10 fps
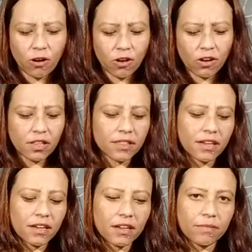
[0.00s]
all
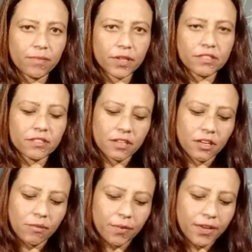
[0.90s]
the input,
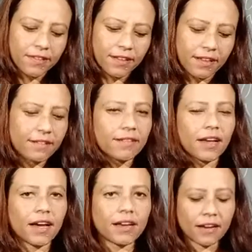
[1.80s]
process
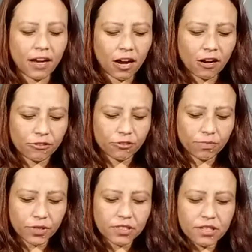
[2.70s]
and
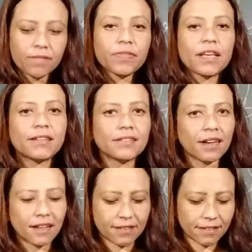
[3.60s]
output
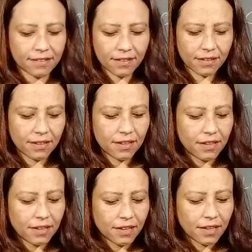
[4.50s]
tasks.
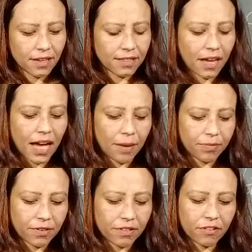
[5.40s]
In the
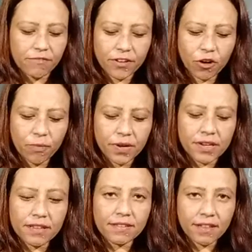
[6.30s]
absence of an
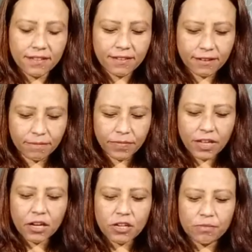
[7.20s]
operating system,
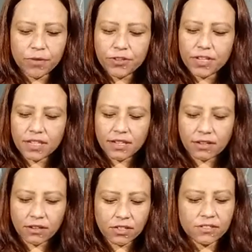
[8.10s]
a computer
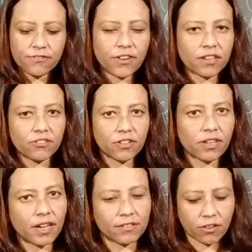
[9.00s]
cannot
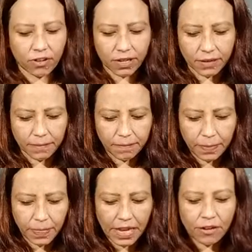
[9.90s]
function at
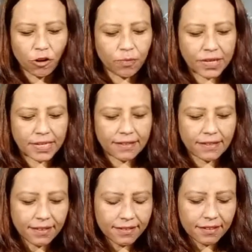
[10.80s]
all. An operating
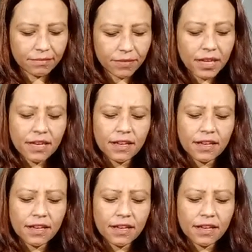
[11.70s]
system